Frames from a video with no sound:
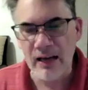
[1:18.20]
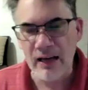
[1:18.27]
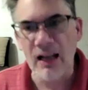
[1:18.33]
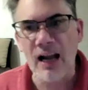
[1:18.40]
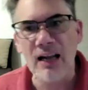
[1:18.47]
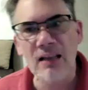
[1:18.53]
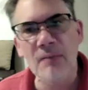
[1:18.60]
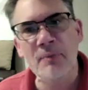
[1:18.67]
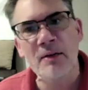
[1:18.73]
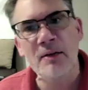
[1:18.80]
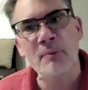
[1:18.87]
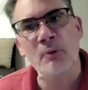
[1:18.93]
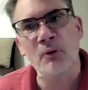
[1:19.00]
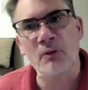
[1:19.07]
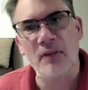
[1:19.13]
a lot of the
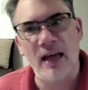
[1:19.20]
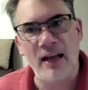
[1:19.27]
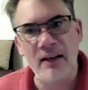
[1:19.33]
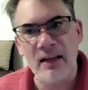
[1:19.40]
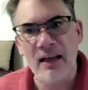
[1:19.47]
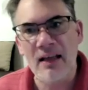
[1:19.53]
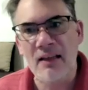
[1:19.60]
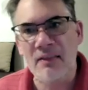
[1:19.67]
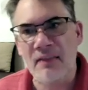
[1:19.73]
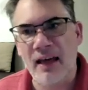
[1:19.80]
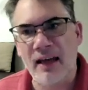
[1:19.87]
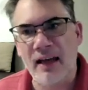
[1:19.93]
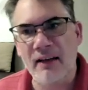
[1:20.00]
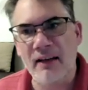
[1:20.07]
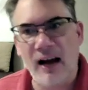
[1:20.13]
people that,
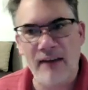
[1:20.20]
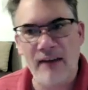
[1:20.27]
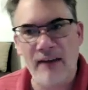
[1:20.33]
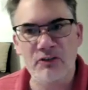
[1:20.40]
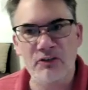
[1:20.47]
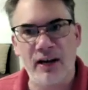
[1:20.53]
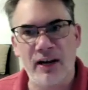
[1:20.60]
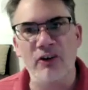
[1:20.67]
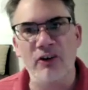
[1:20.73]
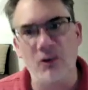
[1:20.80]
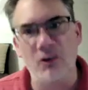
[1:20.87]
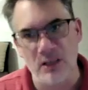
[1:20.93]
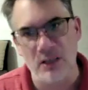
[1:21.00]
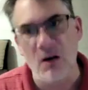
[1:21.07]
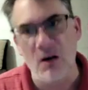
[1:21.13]
that I've trained
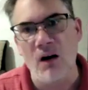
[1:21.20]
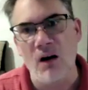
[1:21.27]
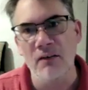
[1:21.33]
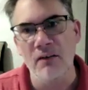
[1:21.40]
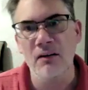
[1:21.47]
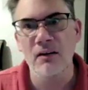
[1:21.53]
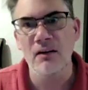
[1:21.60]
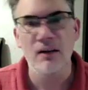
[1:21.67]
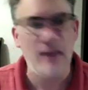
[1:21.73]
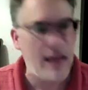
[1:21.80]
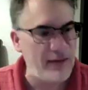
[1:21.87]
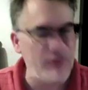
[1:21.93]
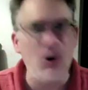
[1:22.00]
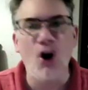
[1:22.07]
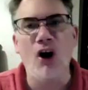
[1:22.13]
early on
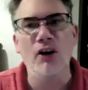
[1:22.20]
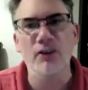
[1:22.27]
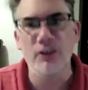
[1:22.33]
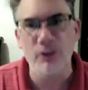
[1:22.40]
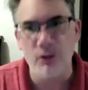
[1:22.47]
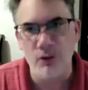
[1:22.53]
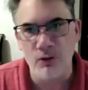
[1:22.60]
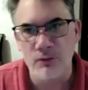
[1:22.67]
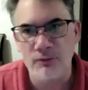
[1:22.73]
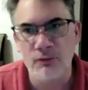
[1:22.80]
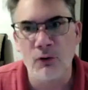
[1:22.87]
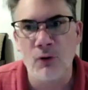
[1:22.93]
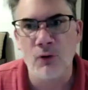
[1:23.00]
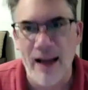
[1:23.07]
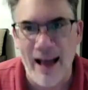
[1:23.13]
have gone to you
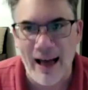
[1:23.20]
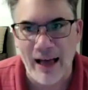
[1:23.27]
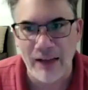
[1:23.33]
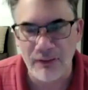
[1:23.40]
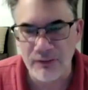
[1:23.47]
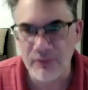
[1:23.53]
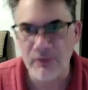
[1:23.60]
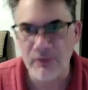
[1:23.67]
for ads,